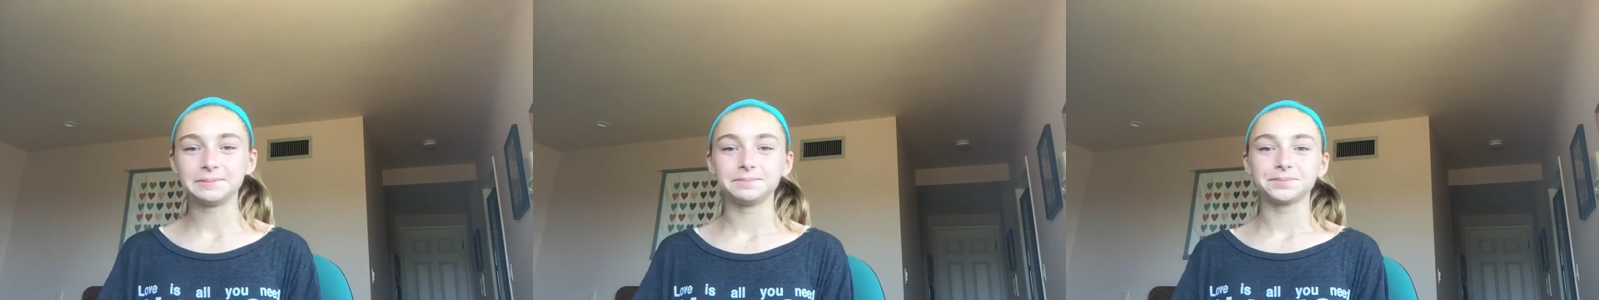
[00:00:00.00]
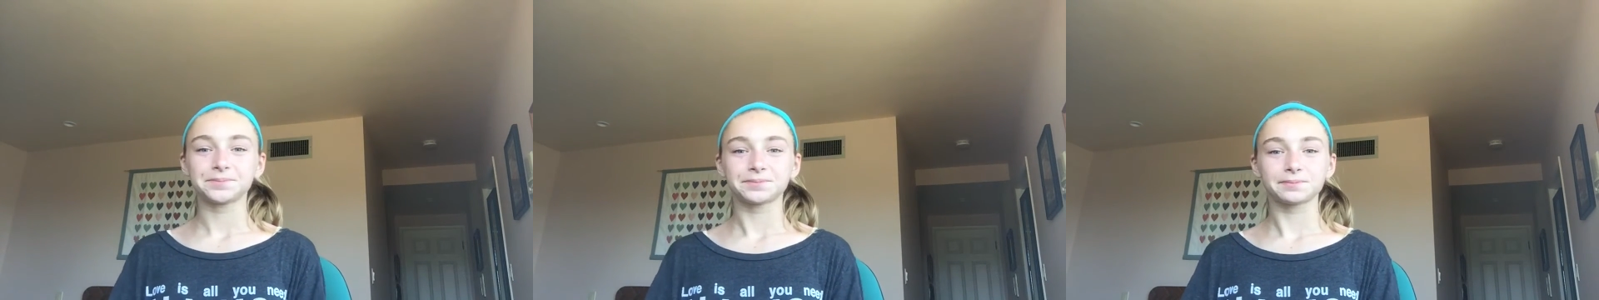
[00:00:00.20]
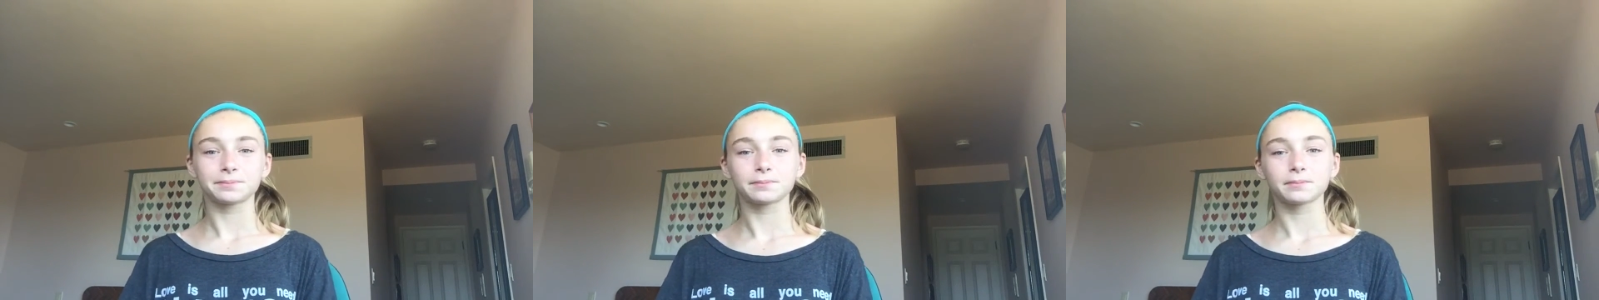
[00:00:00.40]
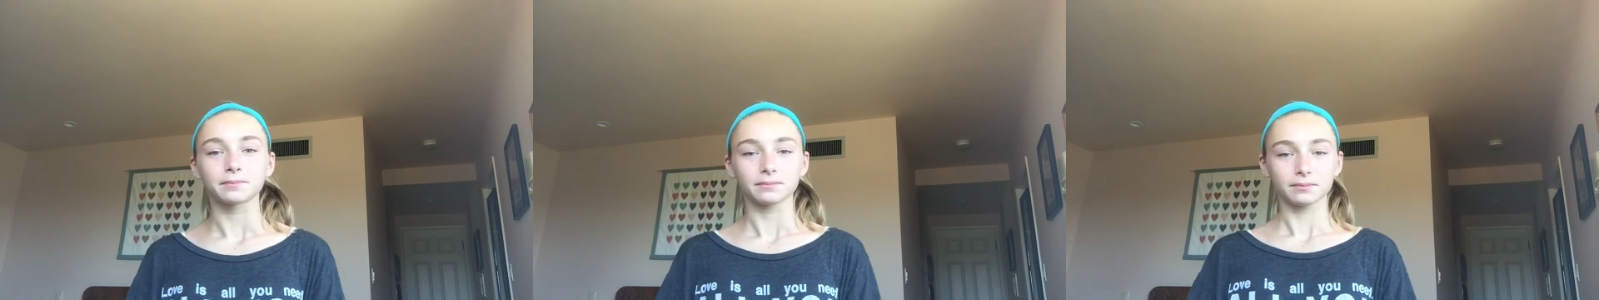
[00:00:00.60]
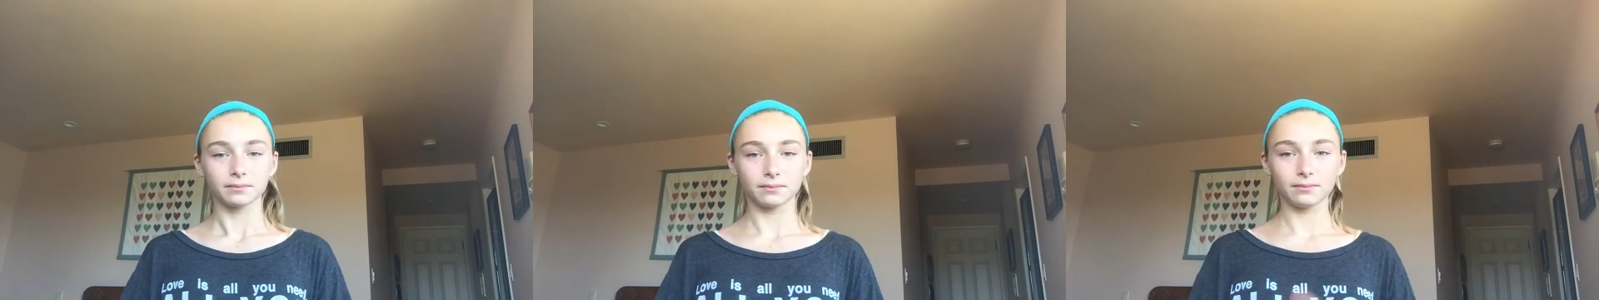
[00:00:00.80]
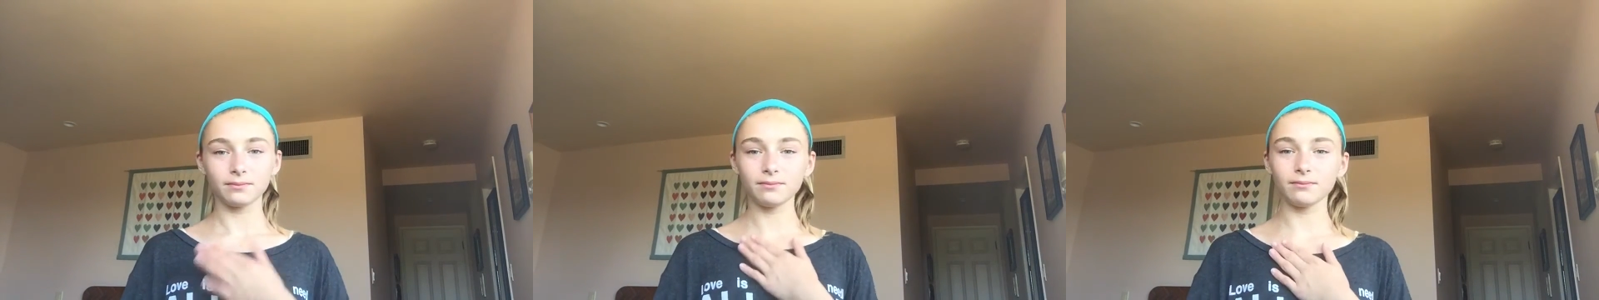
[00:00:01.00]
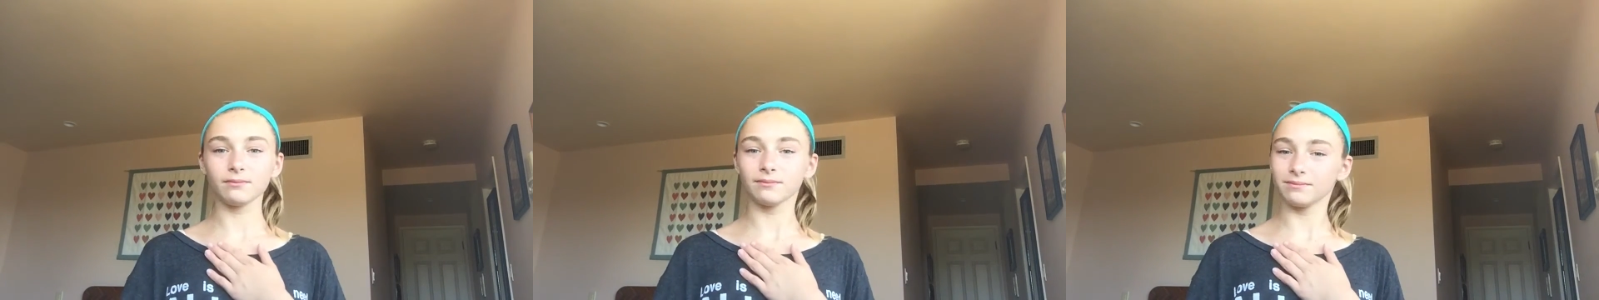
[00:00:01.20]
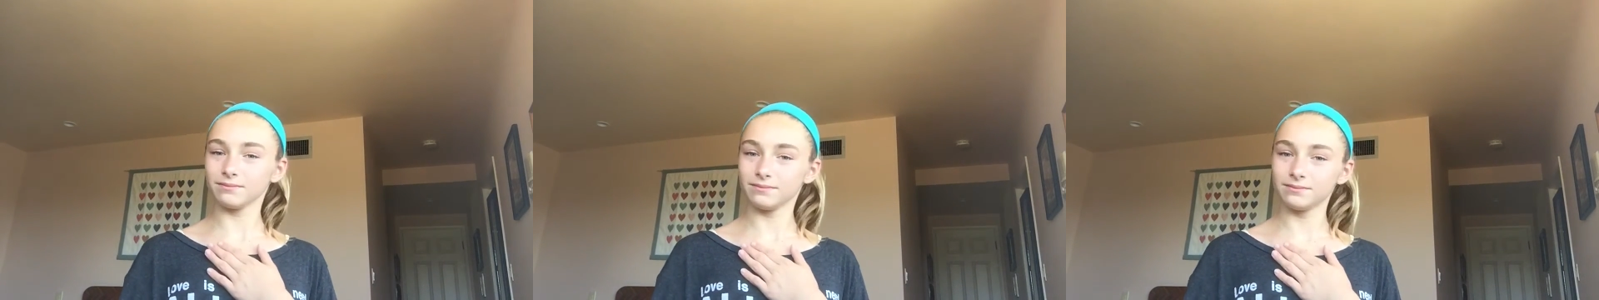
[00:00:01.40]

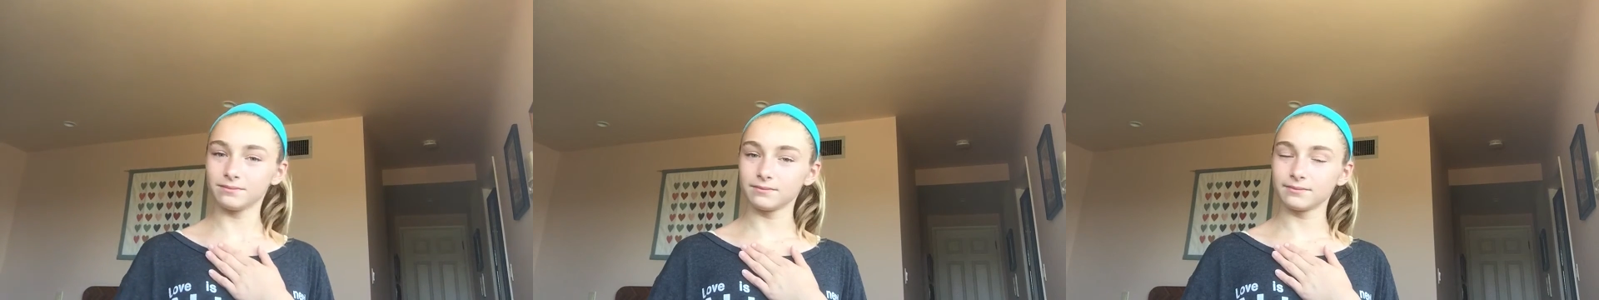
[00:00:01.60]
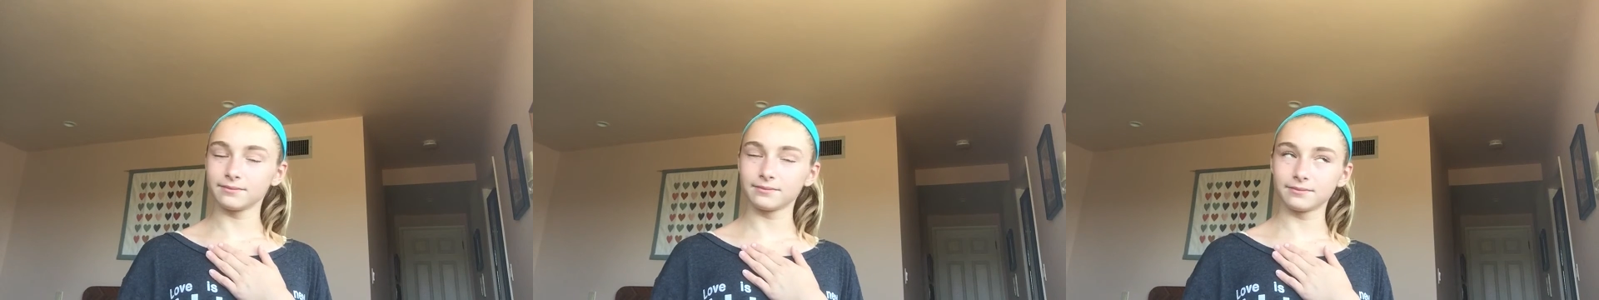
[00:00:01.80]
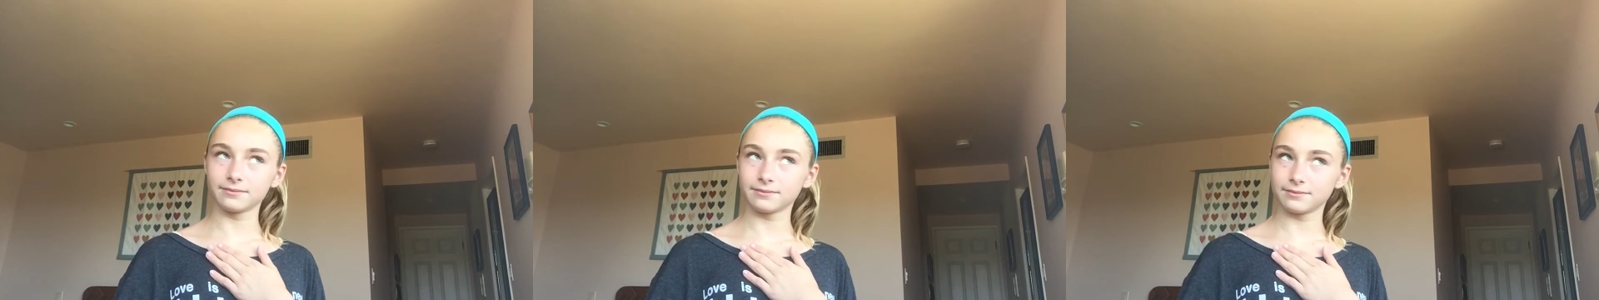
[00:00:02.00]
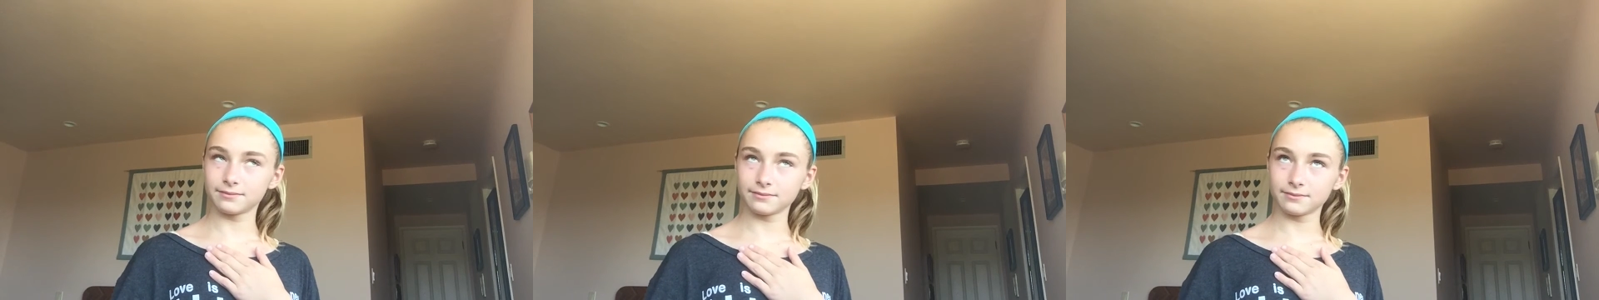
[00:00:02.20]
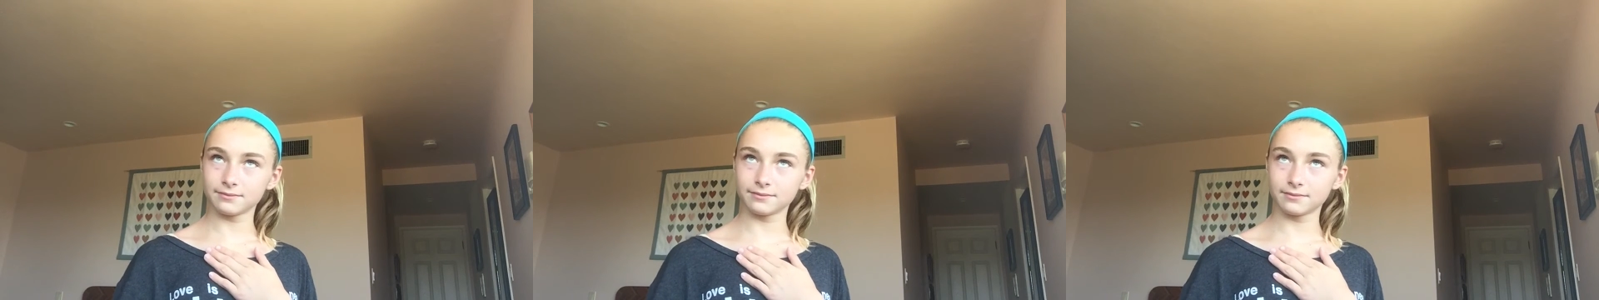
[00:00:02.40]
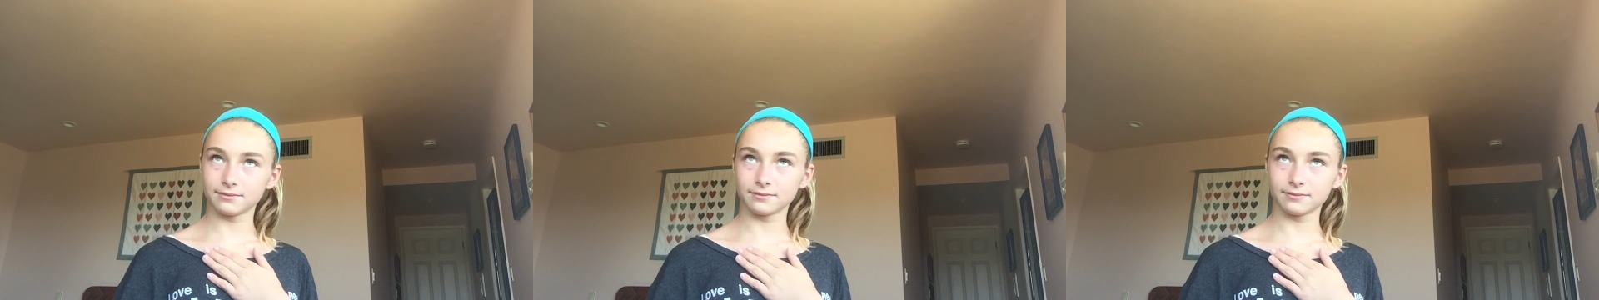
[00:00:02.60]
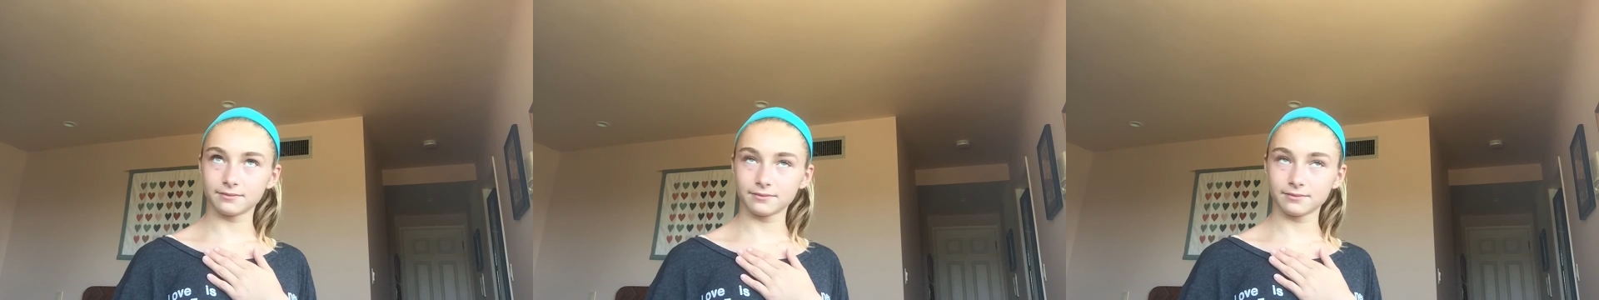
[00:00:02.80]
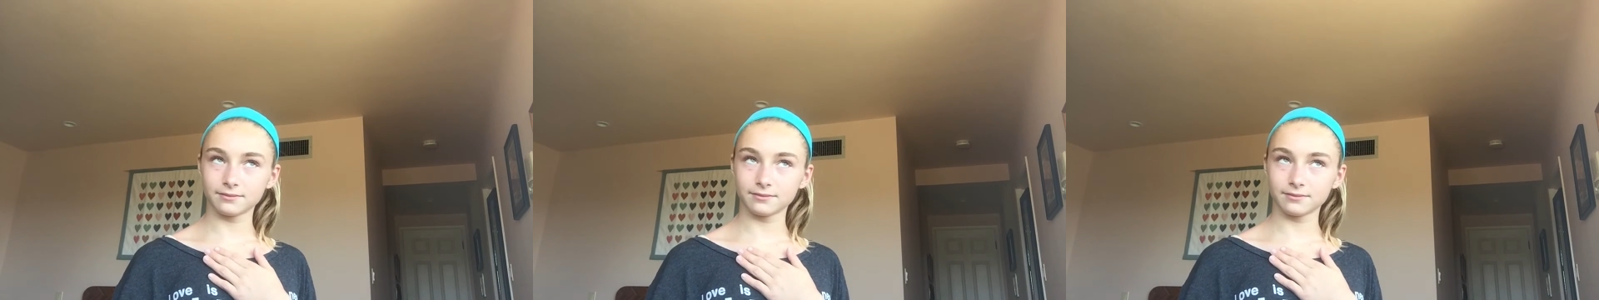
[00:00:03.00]
(silence)